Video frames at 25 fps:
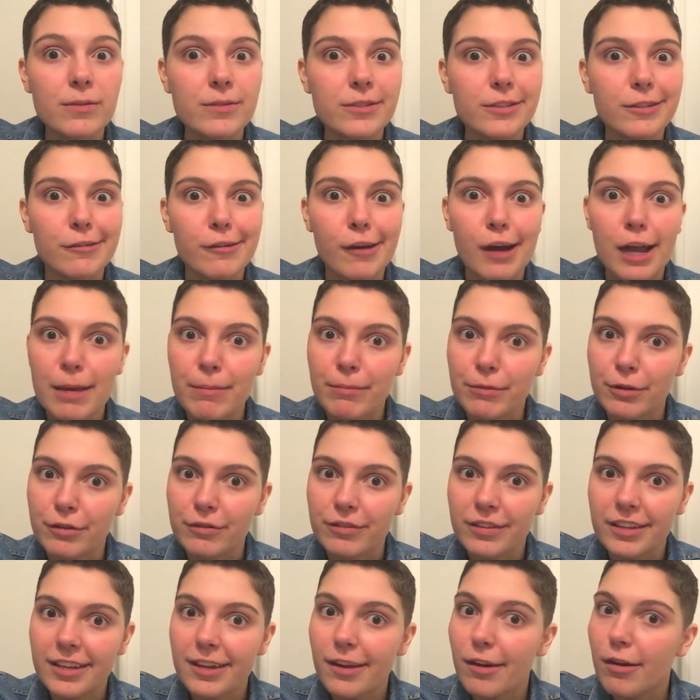It was a great
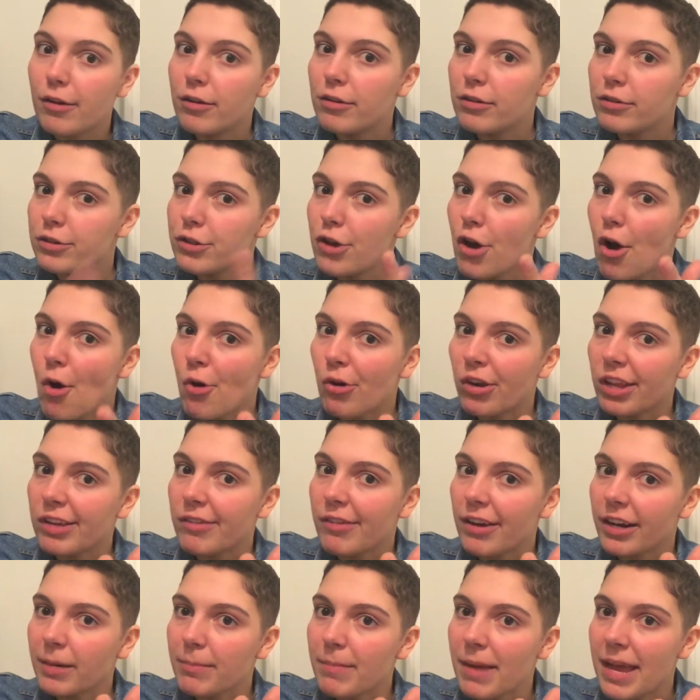movie. Totally
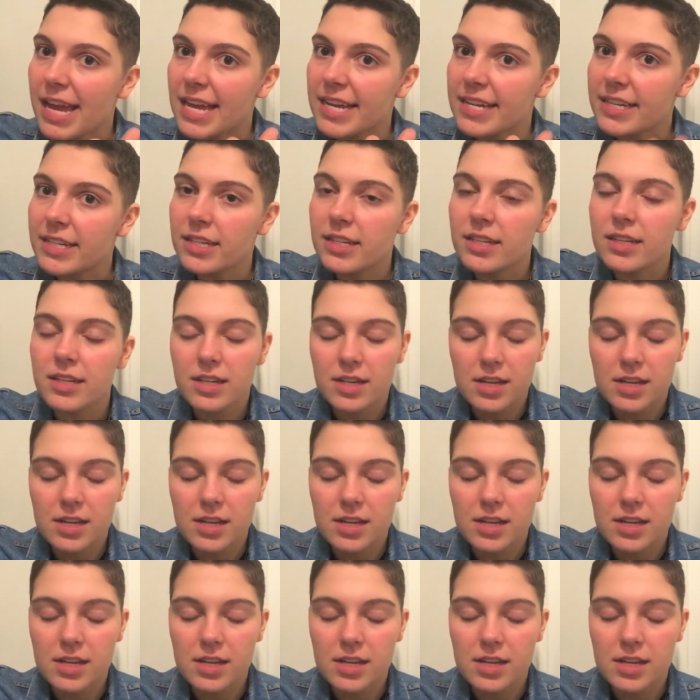recommend.